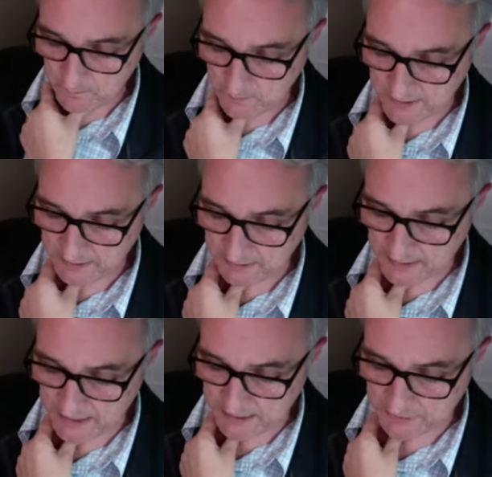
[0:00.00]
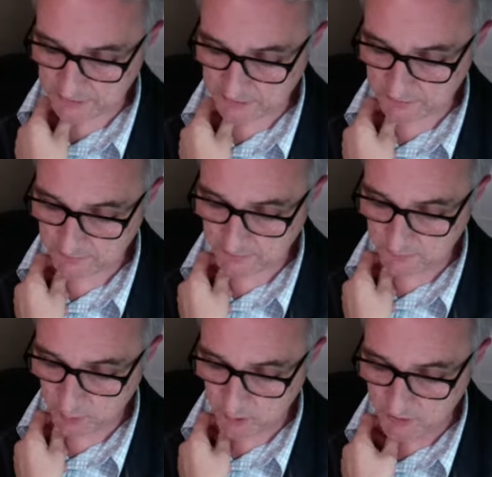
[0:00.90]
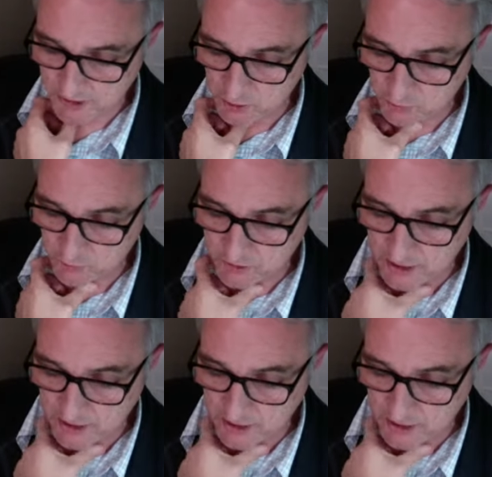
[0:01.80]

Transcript: the quotation that's